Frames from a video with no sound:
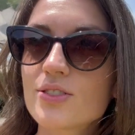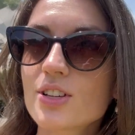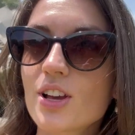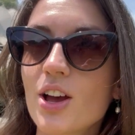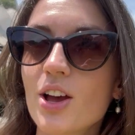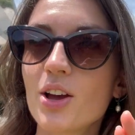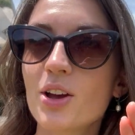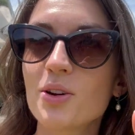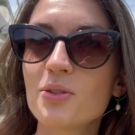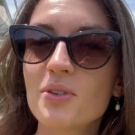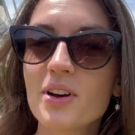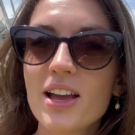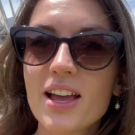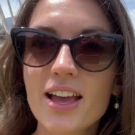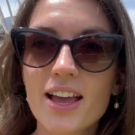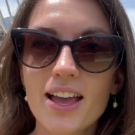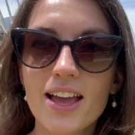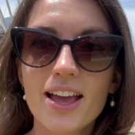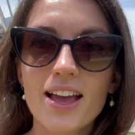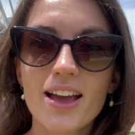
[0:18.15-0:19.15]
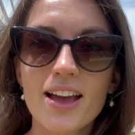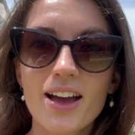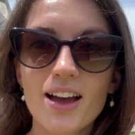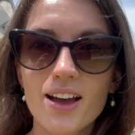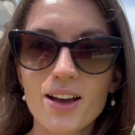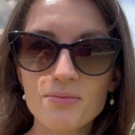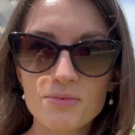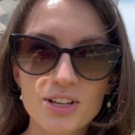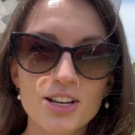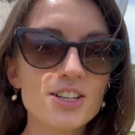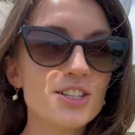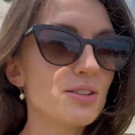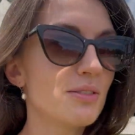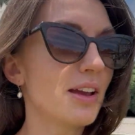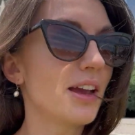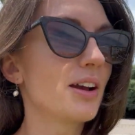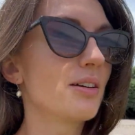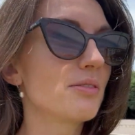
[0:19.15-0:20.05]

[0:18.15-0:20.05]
so I'm going to do it.